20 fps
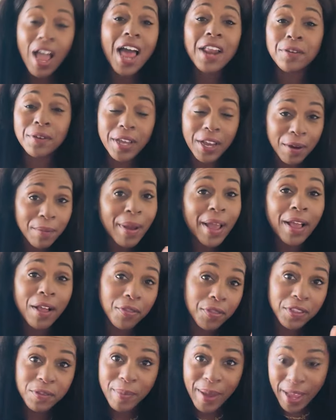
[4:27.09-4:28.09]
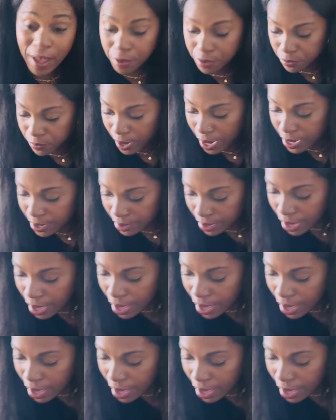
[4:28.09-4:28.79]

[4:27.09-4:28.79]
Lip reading: I don't care. My health is my health, right?